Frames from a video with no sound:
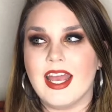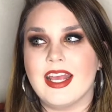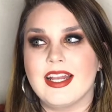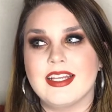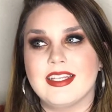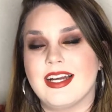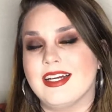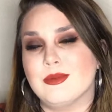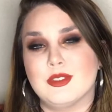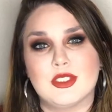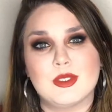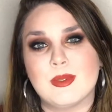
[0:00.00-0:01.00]
and yeah, I
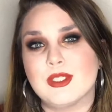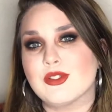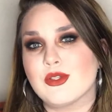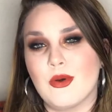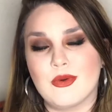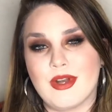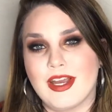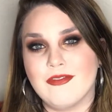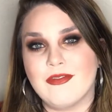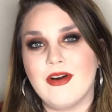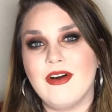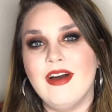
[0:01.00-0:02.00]
would just be so
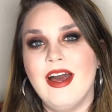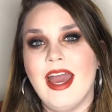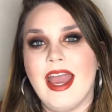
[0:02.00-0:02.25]
grateful.